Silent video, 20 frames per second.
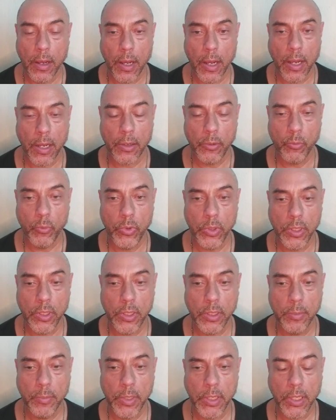And
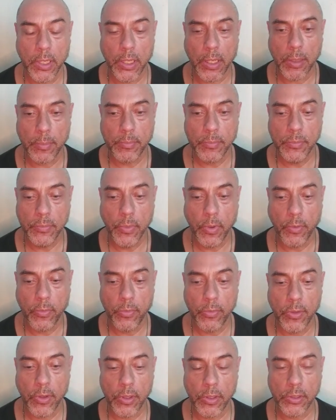we become
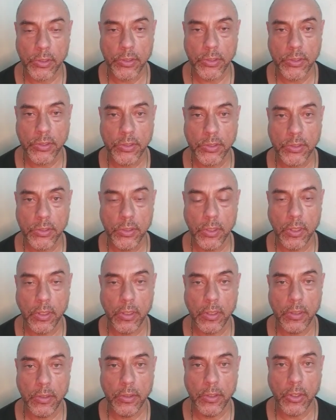thus
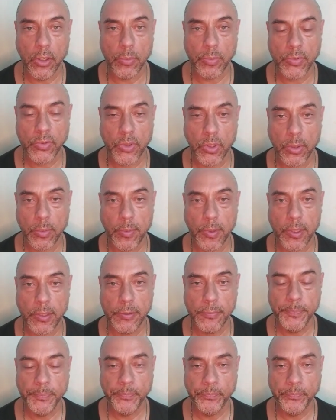the observer.